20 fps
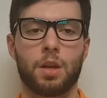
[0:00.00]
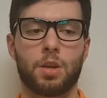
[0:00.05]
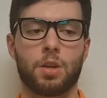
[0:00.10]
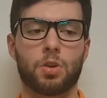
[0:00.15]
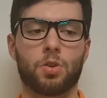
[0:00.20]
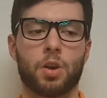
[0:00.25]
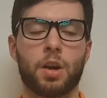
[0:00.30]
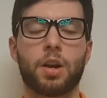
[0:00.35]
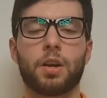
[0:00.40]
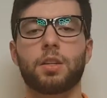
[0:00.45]

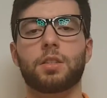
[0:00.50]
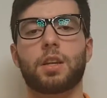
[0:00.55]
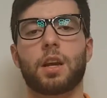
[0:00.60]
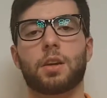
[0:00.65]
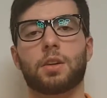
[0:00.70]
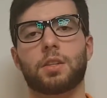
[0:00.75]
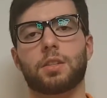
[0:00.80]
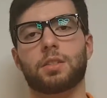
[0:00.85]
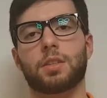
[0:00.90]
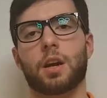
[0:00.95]
your hairs are
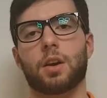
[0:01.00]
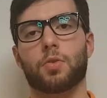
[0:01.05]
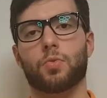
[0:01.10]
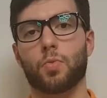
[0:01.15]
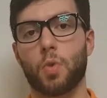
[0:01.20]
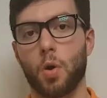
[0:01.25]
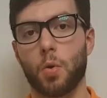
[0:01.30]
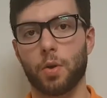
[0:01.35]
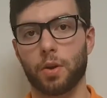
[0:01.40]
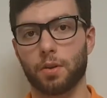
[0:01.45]
gonna start
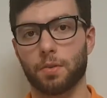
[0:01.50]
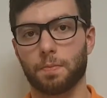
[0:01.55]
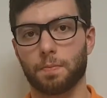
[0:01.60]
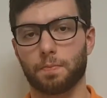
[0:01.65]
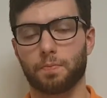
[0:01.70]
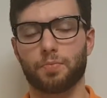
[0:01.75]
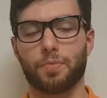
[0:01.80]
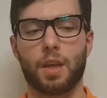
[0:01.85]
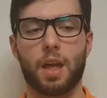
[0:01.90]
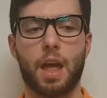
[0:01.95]
growing,
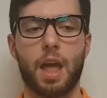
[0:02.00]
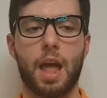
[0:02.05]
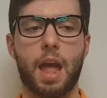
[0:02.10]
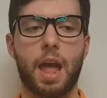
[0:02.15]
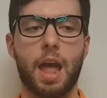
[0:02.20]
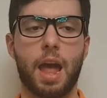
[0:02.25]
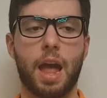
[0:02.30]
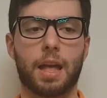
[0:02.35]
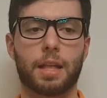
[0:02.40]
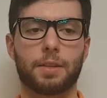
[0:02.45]

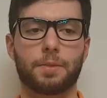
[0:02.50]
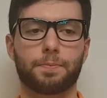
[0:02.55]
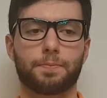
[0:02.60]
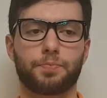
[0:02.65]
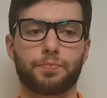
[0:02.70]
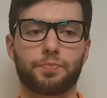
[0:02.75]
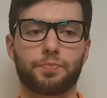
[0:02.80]
and